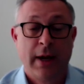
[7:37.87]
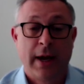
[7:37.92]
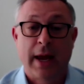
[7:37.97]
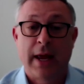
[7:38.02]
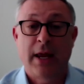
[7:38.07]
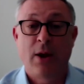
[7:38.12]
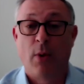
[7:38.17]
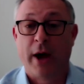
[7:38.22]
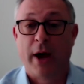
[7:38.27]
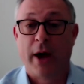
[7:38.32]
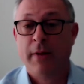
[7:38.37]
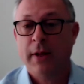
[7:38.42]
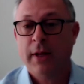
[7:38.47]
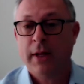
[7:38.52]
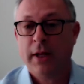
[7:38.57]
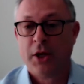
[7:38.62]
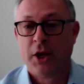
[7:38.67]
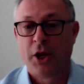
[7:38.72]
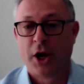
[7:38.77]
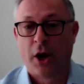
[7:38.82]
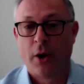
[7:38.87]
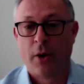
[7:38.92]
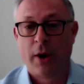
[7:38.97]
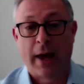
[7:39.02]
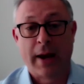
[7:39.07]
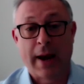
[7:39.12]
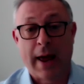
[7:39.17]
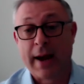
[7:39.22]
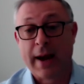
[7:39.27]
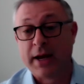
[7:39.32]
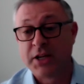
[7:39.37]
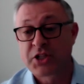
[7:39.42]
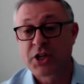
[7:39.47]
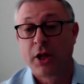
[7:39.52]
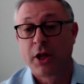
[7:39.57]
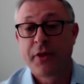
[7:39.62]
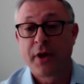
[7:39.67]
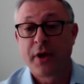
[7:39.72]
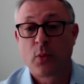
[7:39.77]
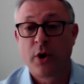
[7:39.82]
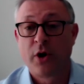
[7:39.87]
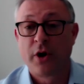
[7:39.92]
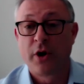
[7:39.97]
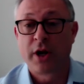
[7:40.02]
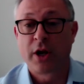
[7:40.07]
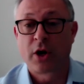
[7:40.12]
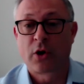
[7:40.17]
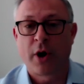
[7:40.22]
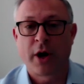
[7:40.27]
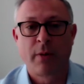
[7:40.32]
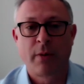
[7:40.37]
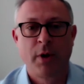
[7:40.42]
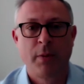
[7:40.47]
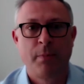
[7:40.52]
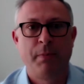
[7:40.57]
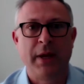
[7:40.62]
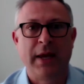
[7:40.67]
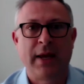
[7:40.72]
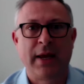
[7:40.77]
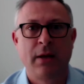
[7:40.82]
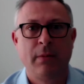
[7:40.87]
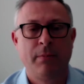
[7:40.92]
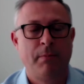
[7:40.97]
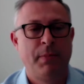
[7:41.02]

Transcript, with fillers: Anyway, you know, and, and I still think we're an incredible beacon,